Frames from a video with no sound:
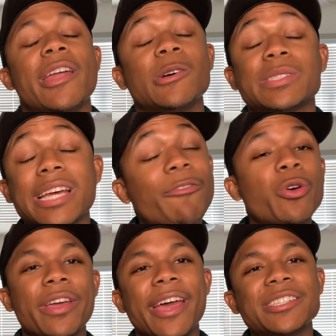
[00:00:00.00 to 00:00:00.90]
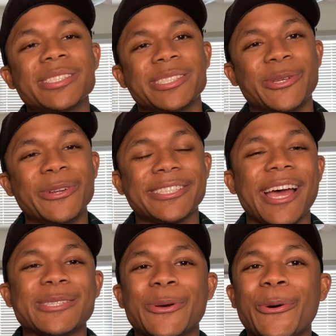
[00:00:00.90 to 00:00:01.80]
And on several occasions, students
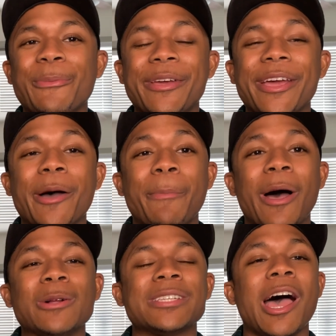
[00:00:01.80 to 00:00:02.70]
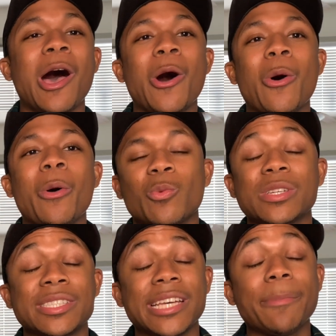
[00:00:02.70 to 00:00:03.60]
had told me about how
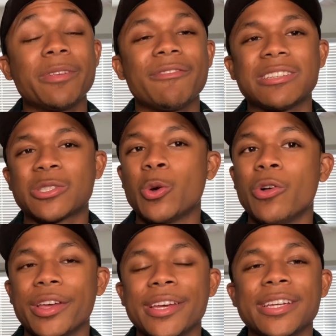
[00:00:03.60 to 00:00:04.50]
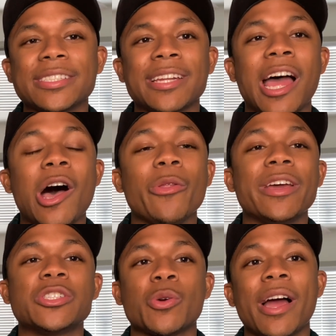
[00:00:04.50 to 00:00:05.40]
receptive the school is and how
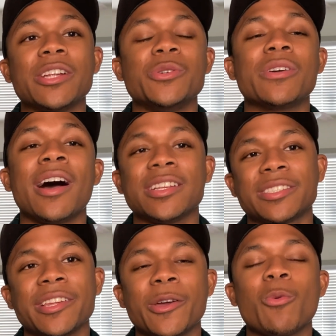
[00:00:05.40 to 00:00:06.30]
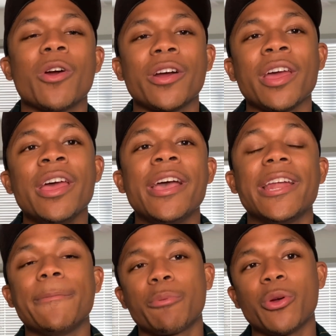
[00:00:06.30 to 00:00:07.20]
they try to constantly work
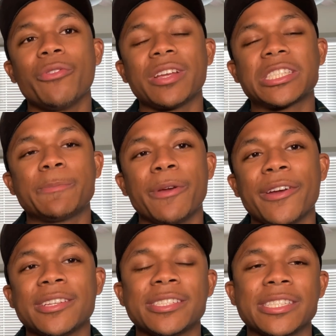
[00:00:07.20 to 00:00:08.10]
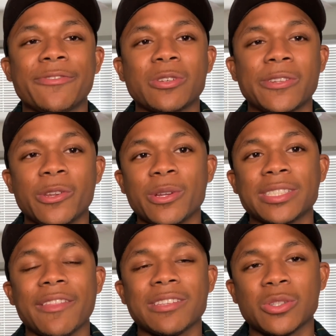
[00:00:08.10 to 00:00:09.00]
and improve experiences for students
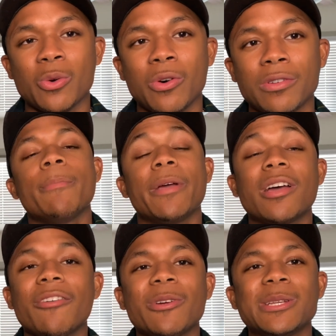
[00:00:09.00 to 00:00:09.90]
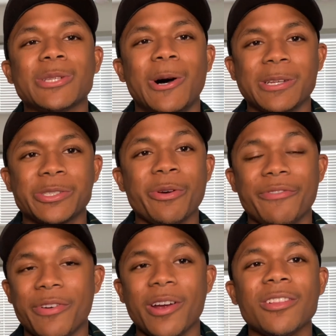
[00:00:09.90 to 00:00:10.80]
at the school. McGovern is also a
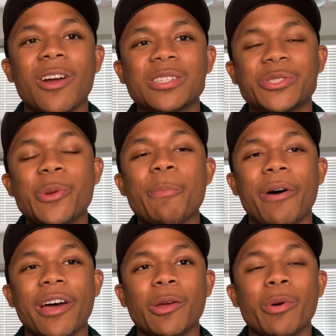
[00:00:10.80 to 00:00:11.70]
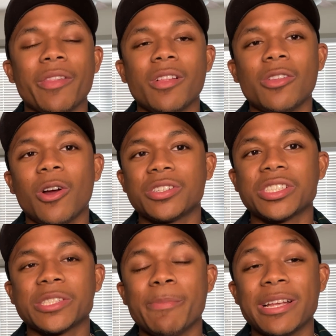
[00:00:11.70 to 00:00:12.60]
very large student body, one of the
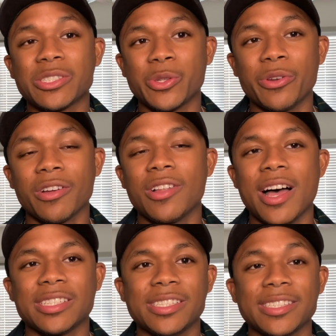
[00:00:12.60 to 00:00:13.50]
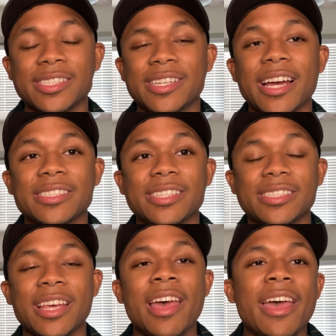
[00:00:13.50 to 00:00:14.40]
largest med student classes in
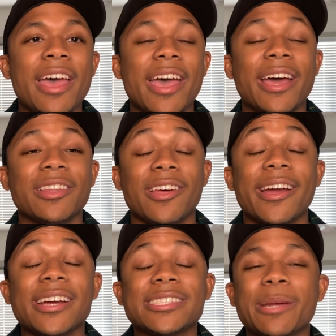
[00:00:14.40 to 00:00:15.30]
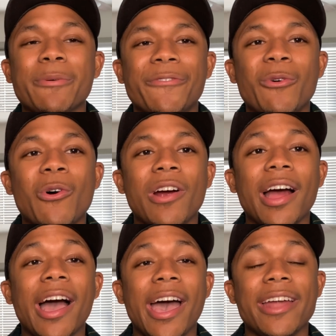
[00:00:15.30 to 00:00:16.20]
Texas. And like I said before,
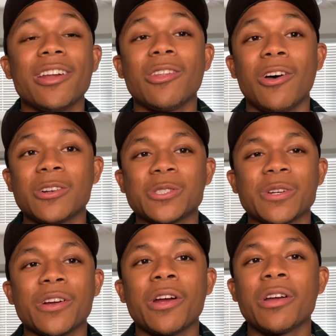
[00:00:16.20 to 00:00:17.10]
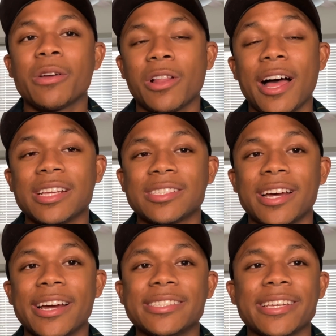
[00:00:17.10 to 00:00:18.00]
I had a larger class
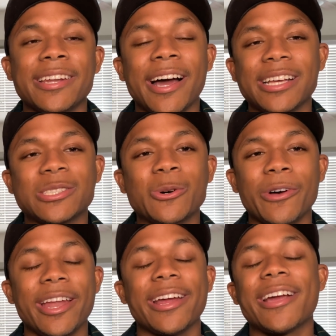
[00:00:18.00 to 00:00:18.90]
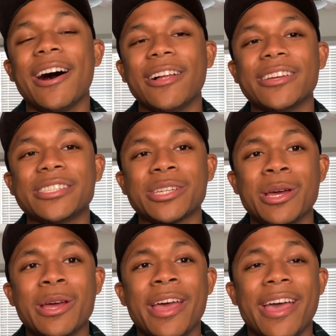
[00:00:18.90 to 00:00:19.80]
size in high school and in college,
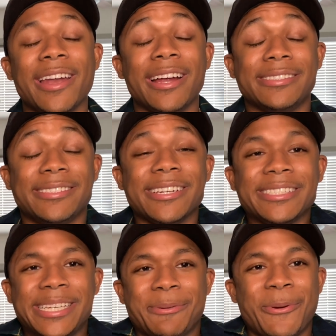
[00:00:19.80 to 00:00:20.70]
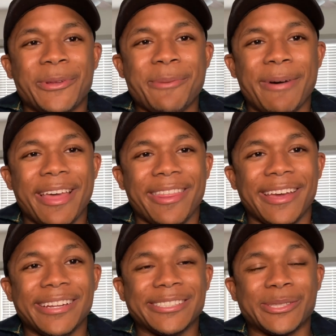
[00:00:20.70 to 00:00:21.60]
and I didn't seem to really mind
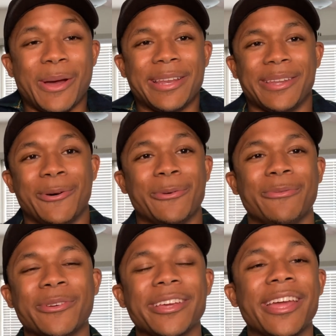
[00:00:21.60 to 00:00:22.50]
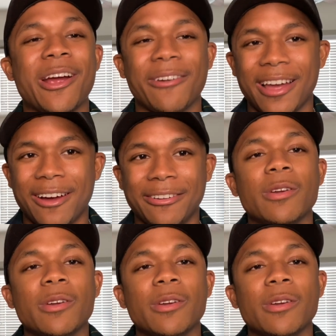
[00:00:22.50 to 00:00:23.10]
then, so I don't really care now.